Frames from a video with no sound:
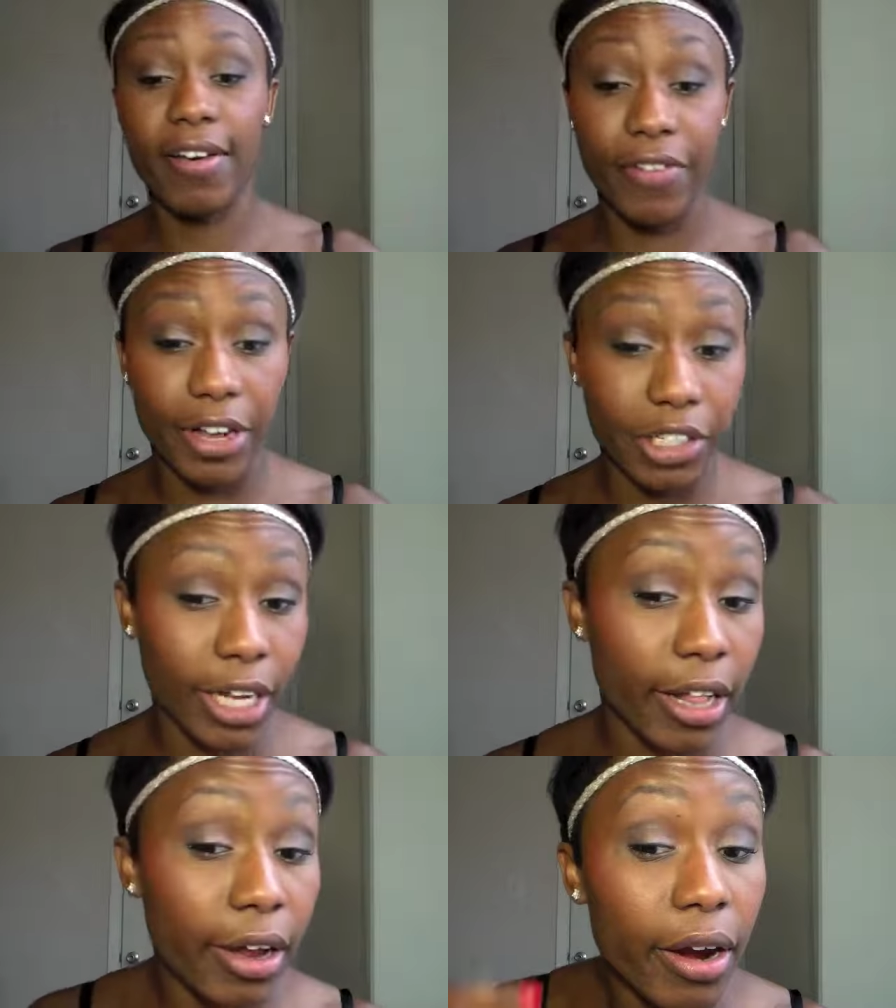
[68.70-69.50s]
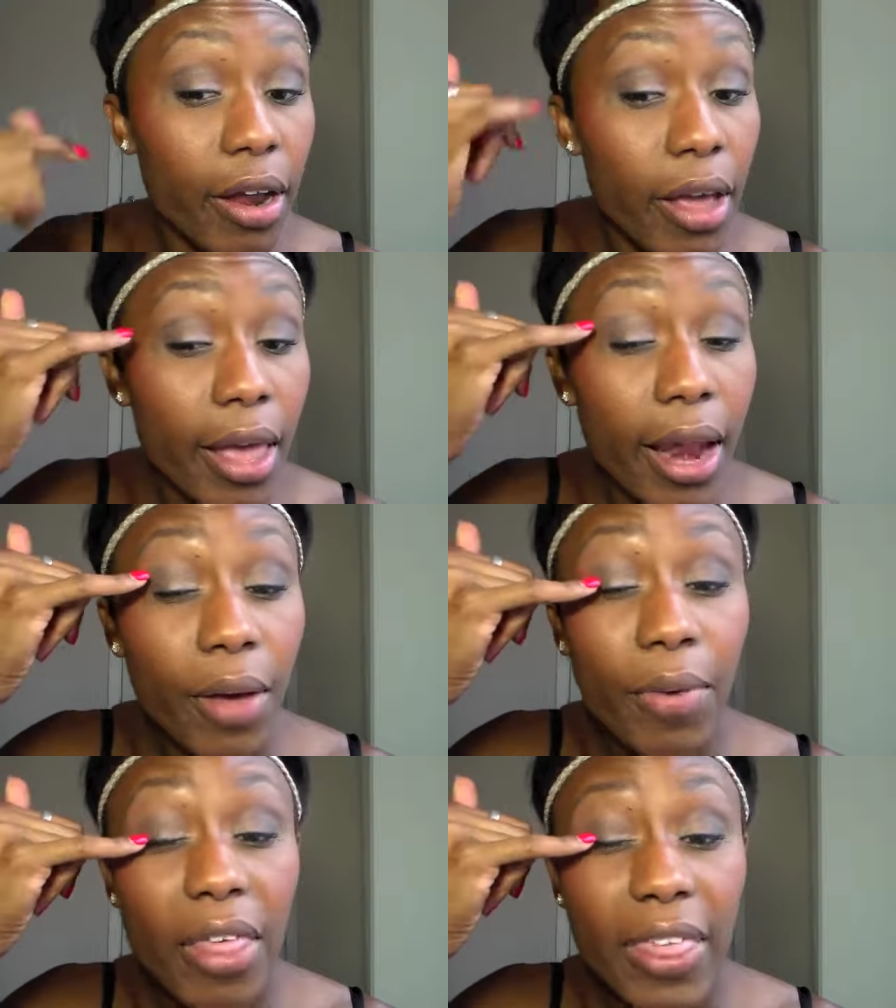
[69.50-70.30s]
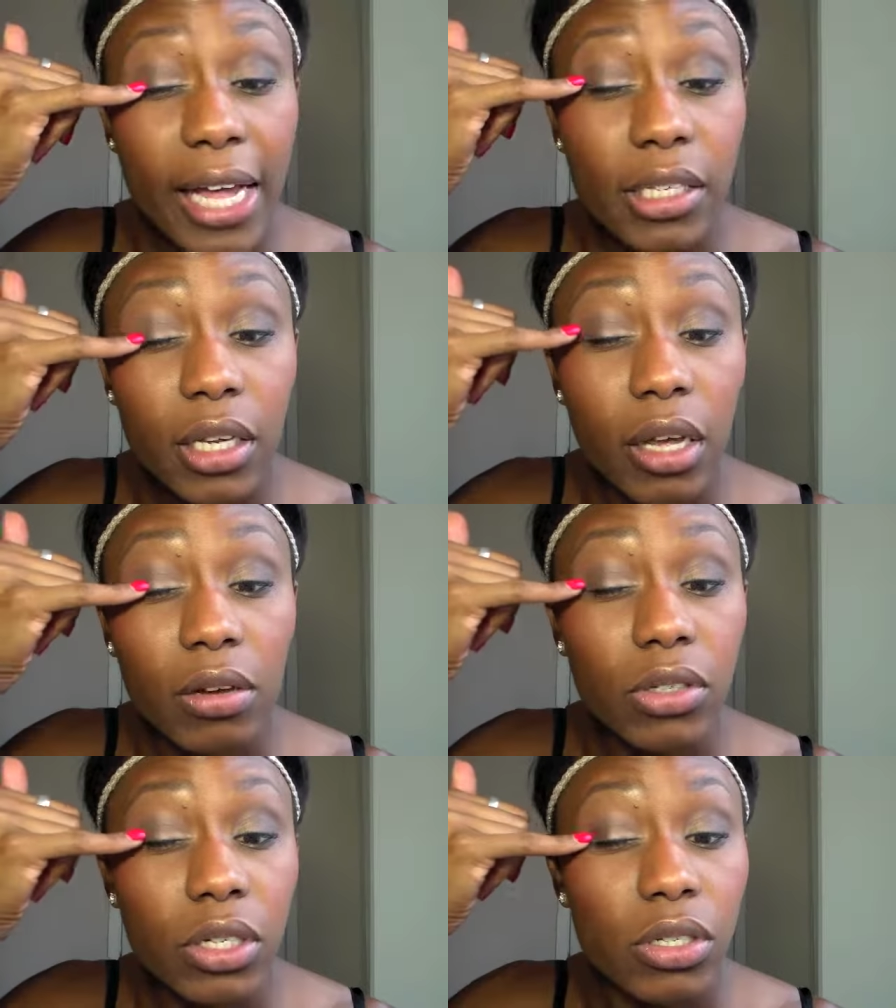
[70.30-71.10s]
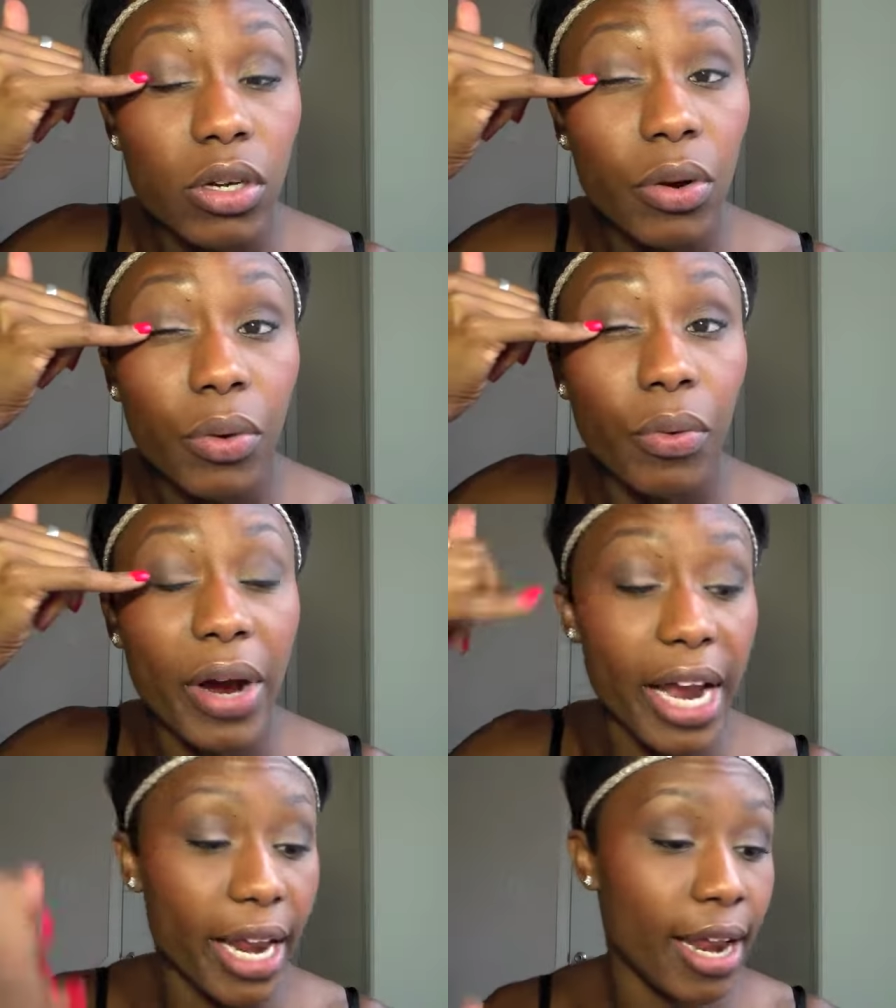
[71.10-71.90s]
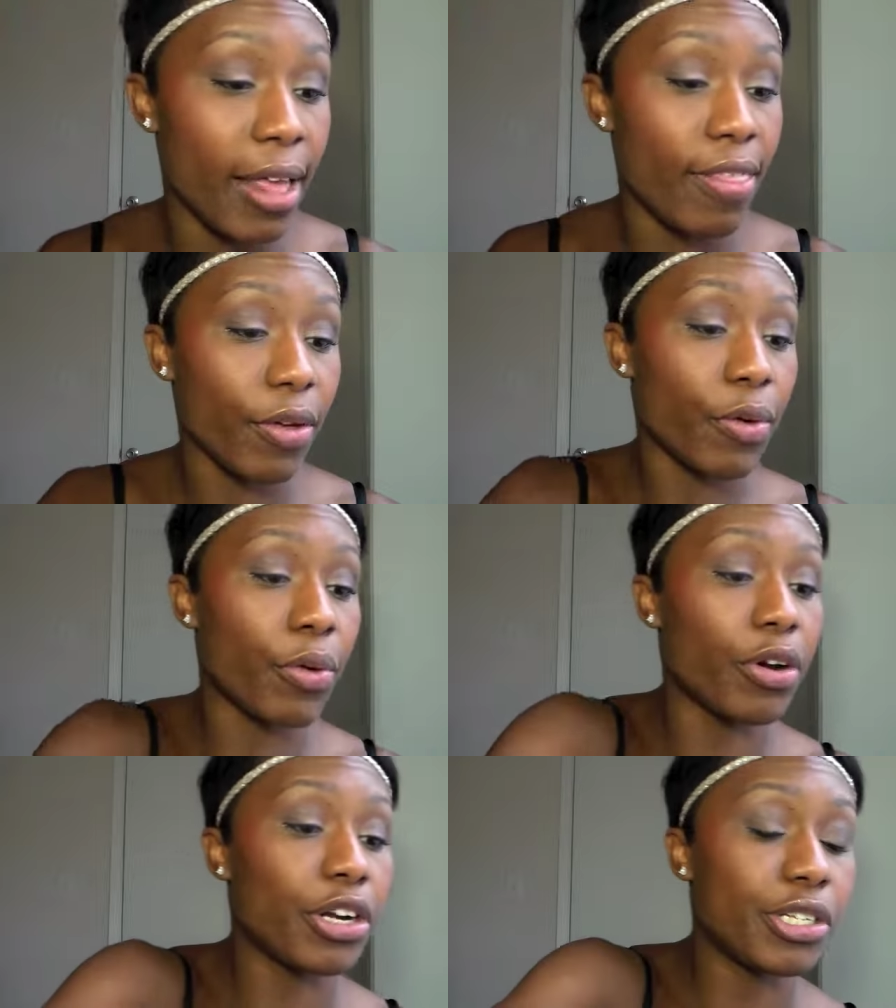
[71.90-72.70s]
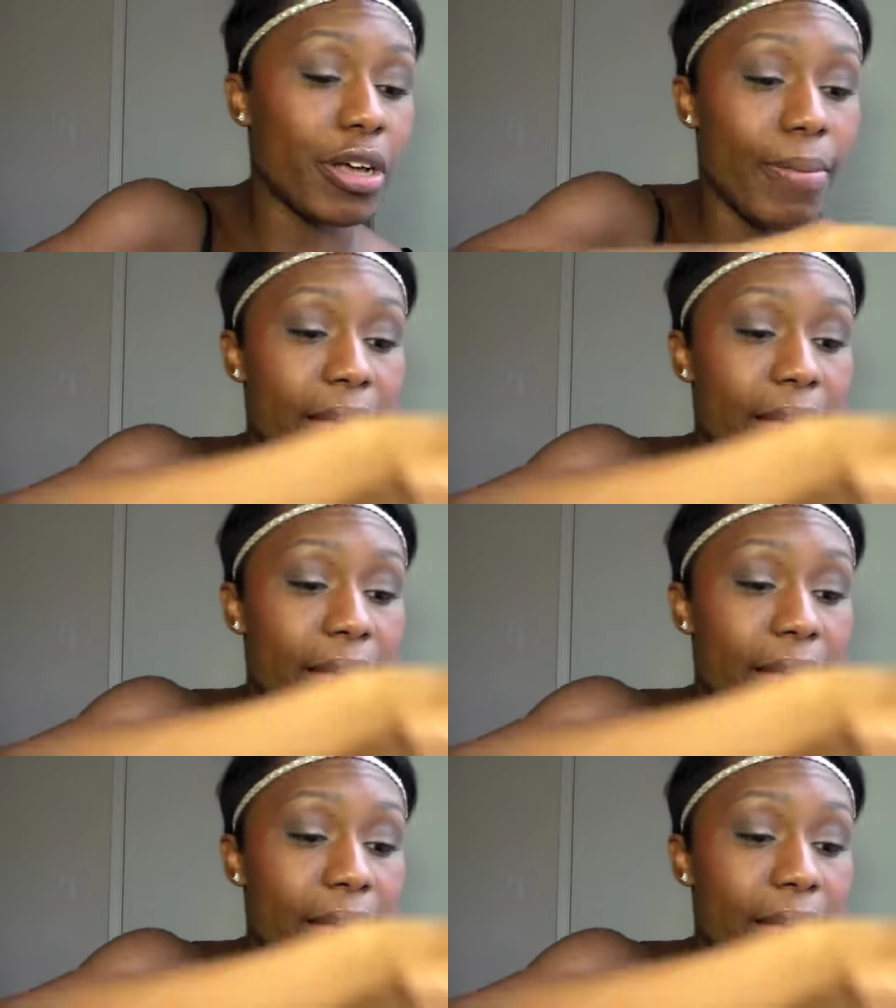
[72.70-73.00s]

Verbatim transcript: hot fudge color. And I want that to go just right in the corner. So